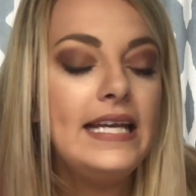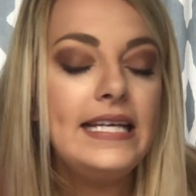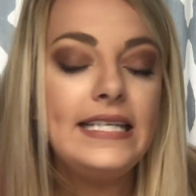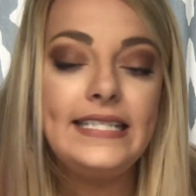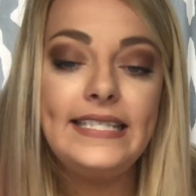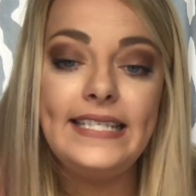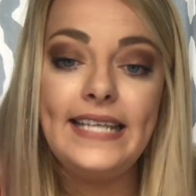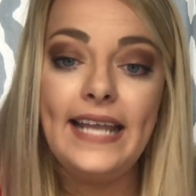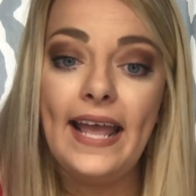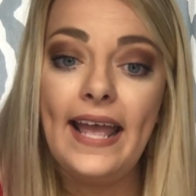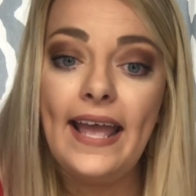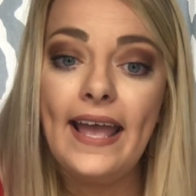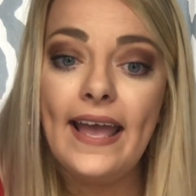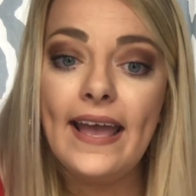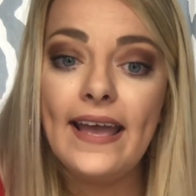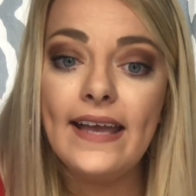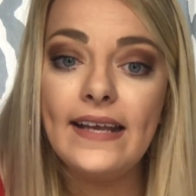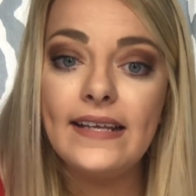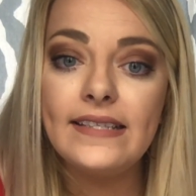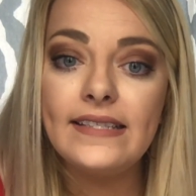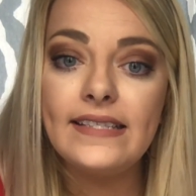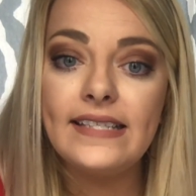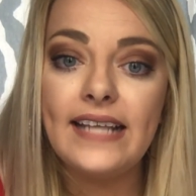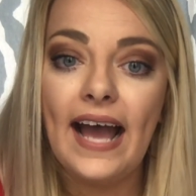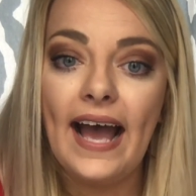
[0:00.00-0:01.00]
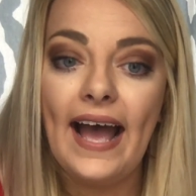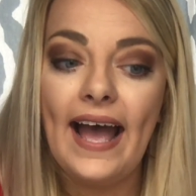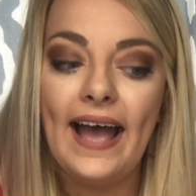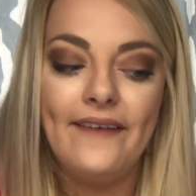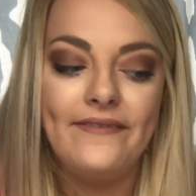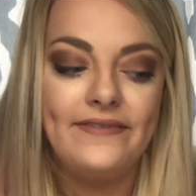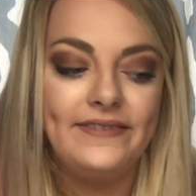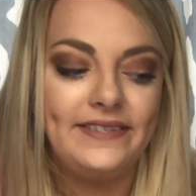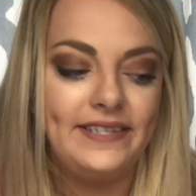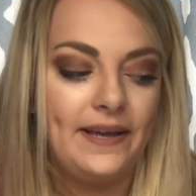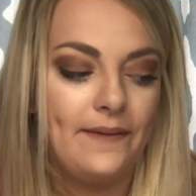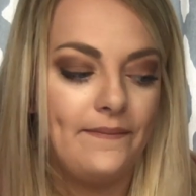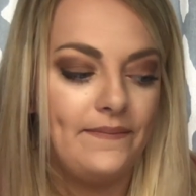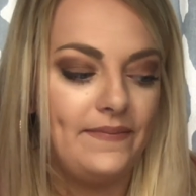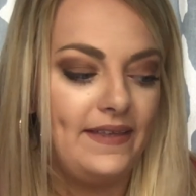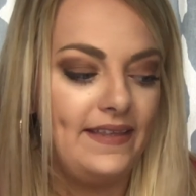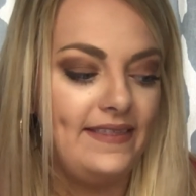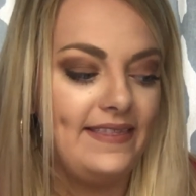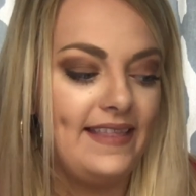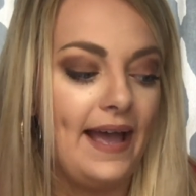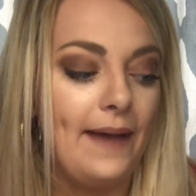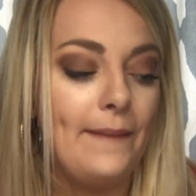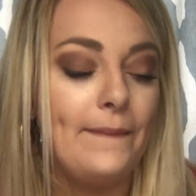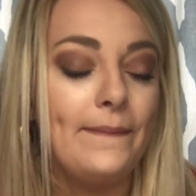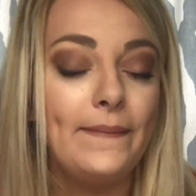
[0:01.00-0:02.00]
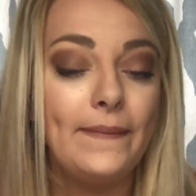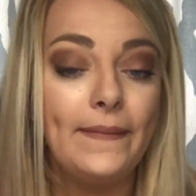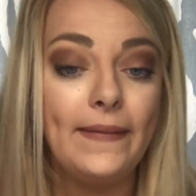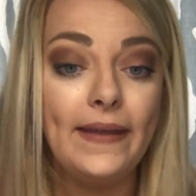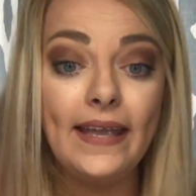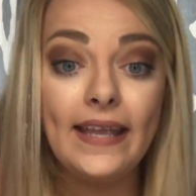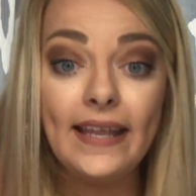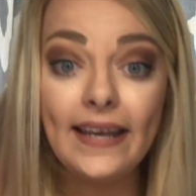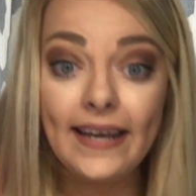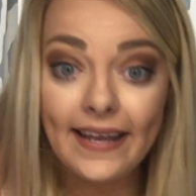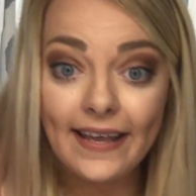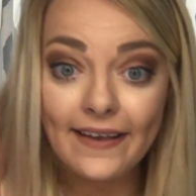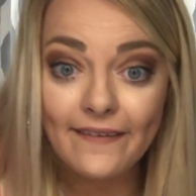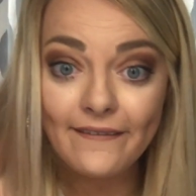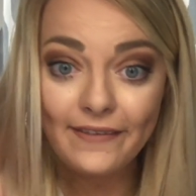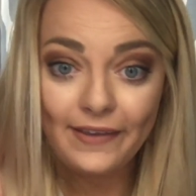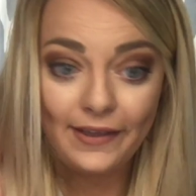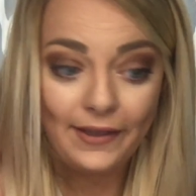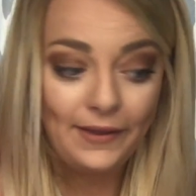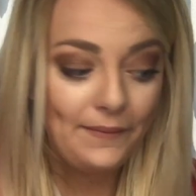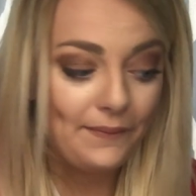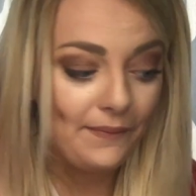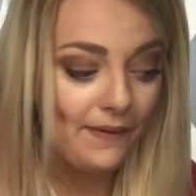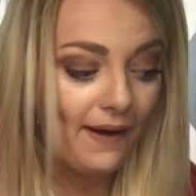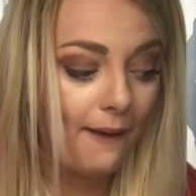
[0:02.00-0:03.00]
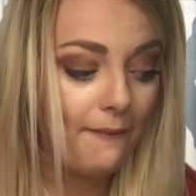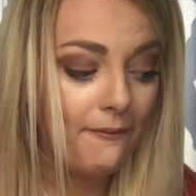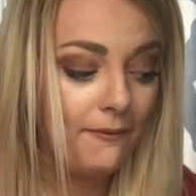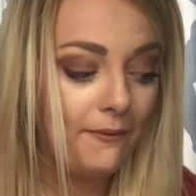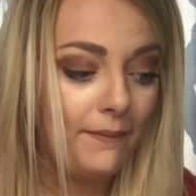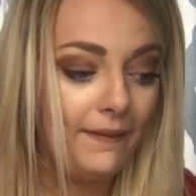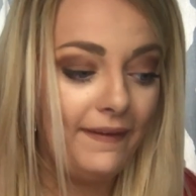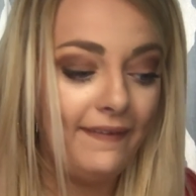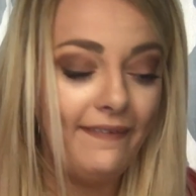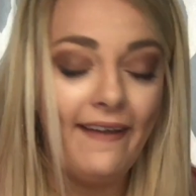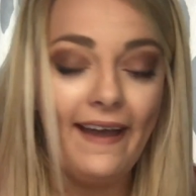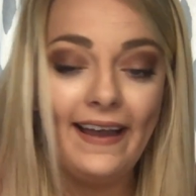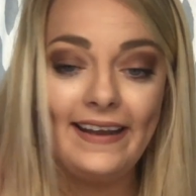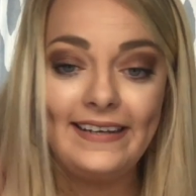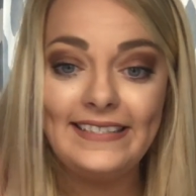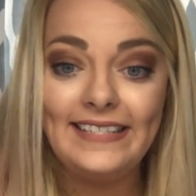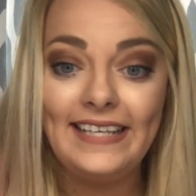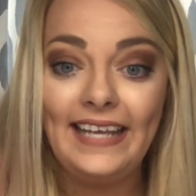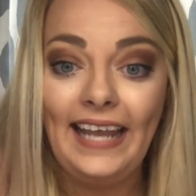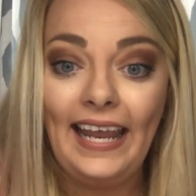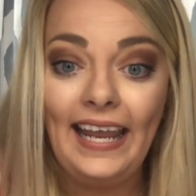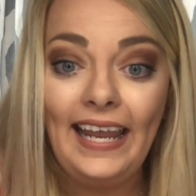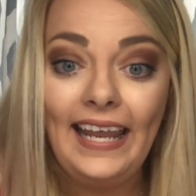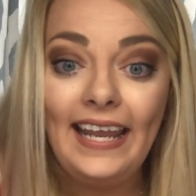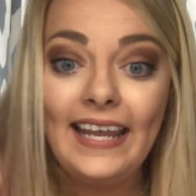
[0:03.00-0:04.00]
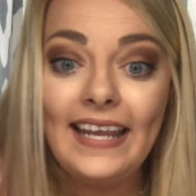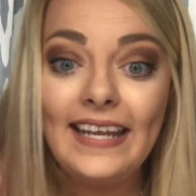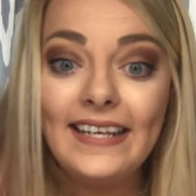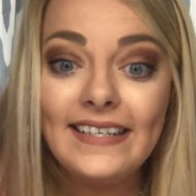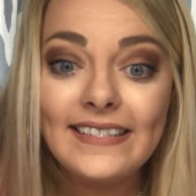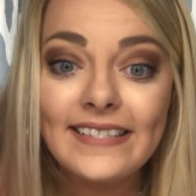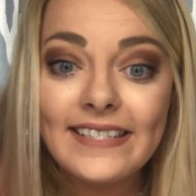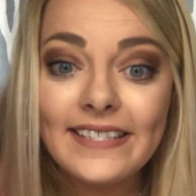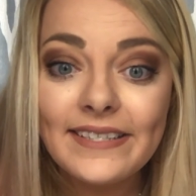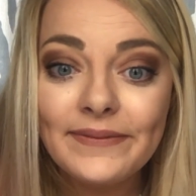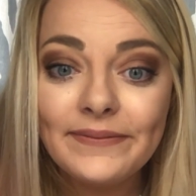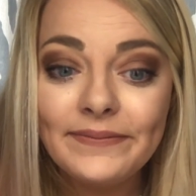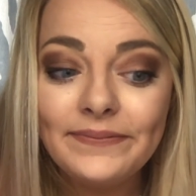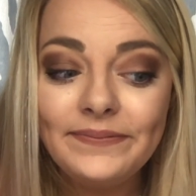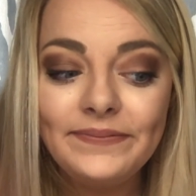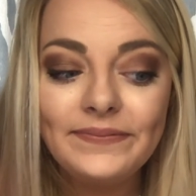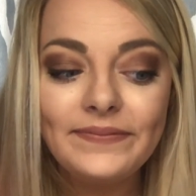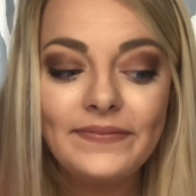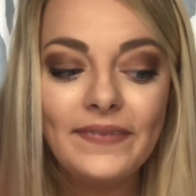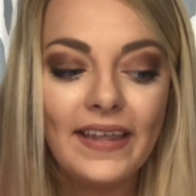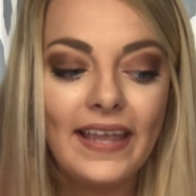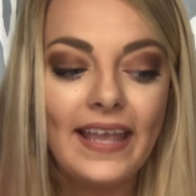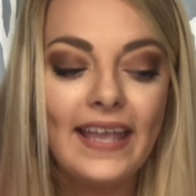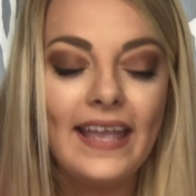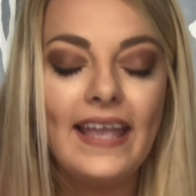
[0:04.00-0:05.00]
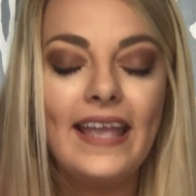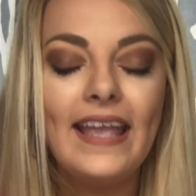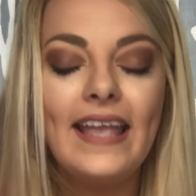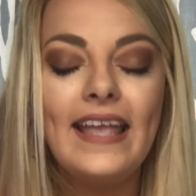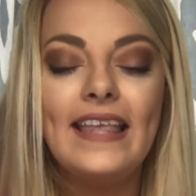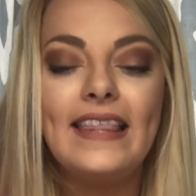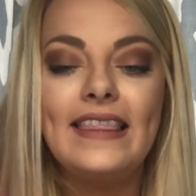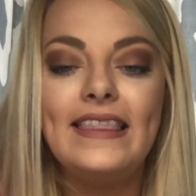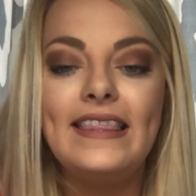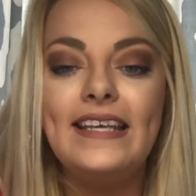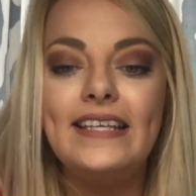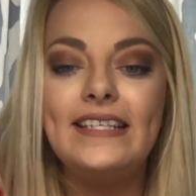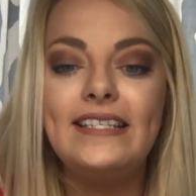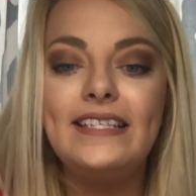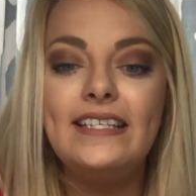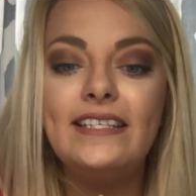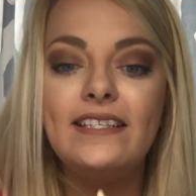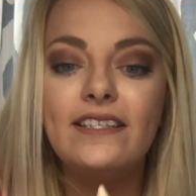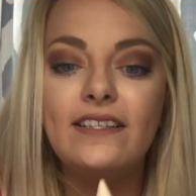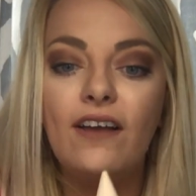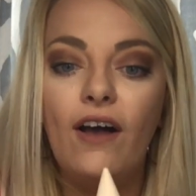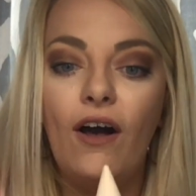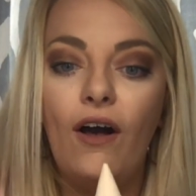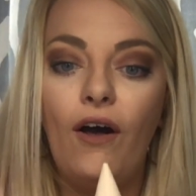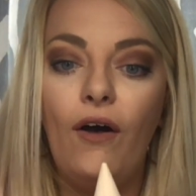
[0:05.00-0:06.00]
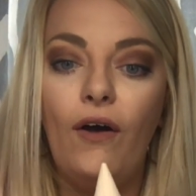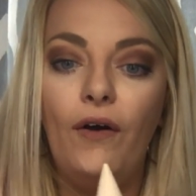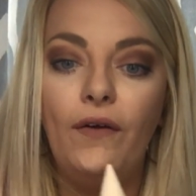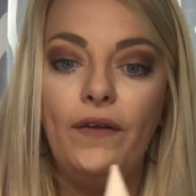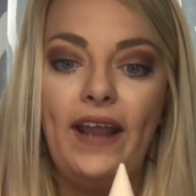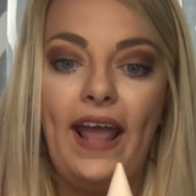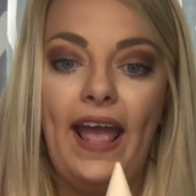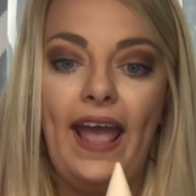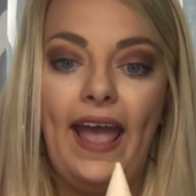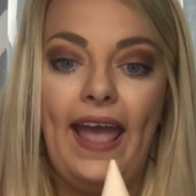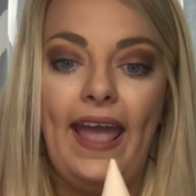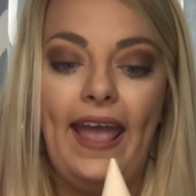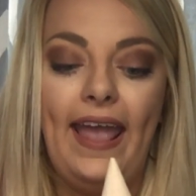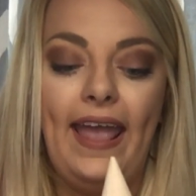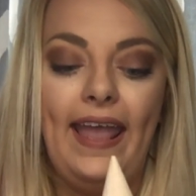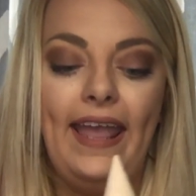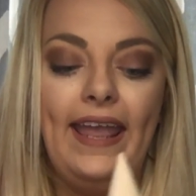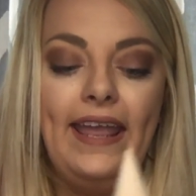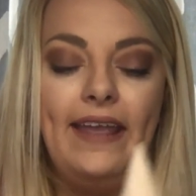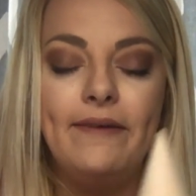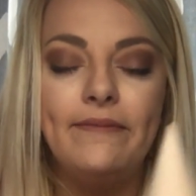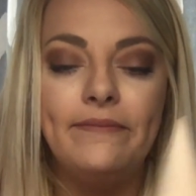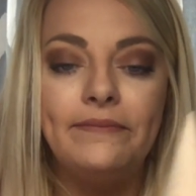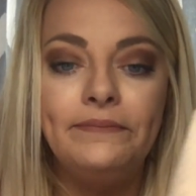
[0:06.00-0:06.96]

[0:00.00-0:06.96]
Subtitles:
Next, I have something that many of you probably like to eat. This is called a